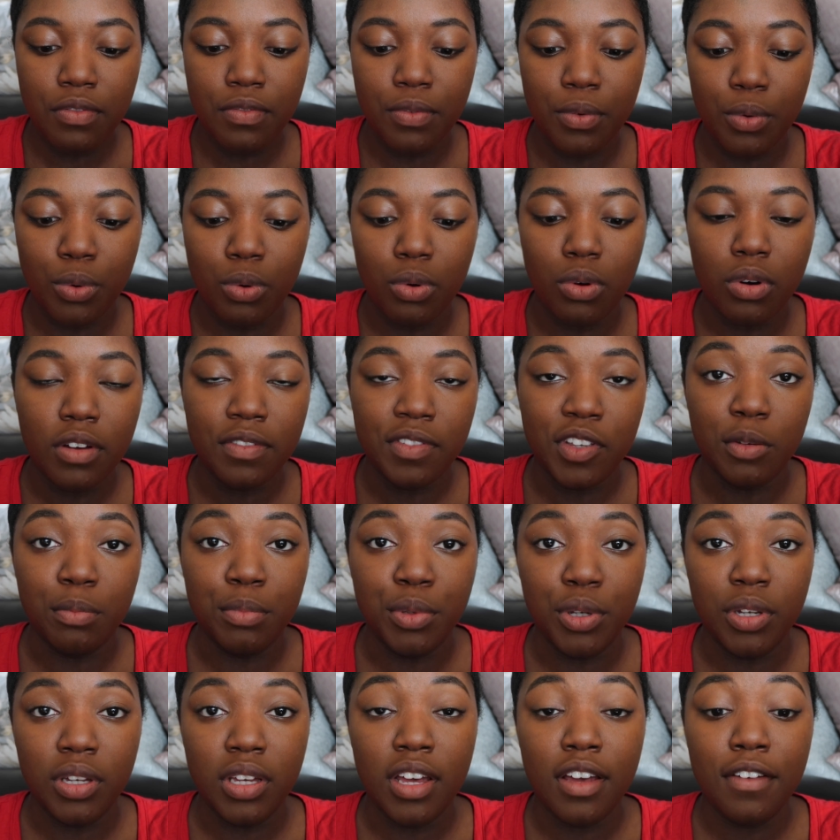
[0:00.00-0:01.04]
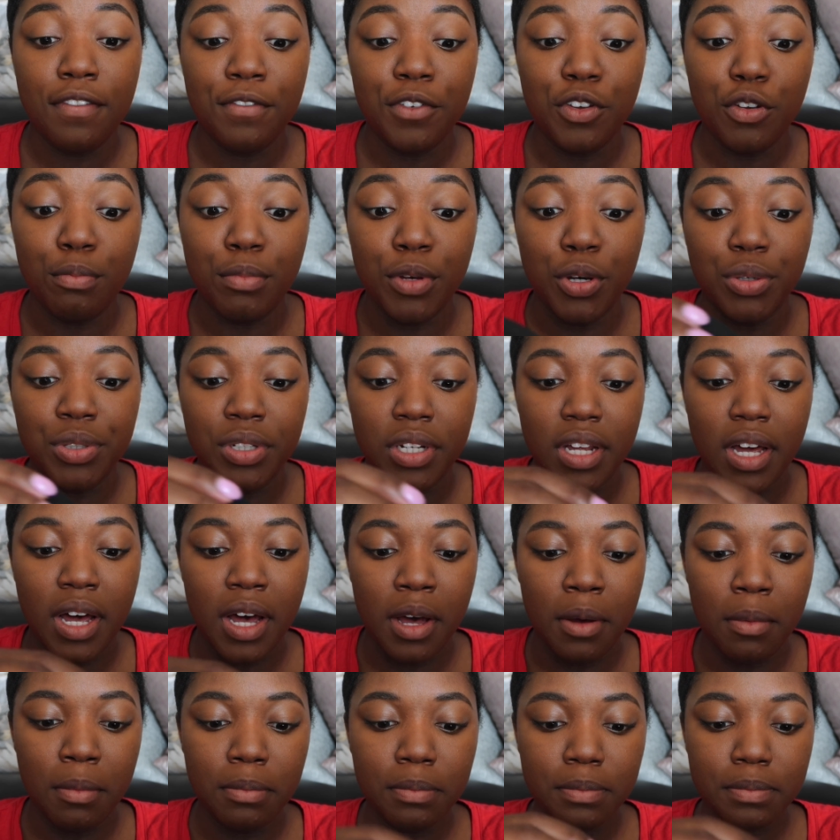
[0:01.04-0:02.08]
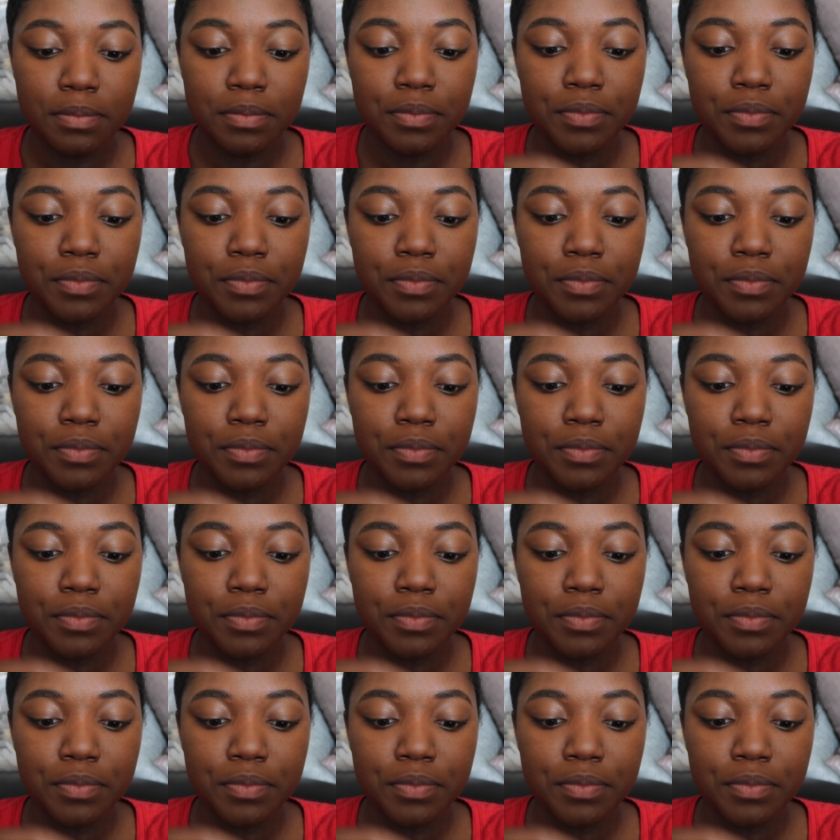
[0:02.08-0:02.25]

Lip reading: full if you build it up.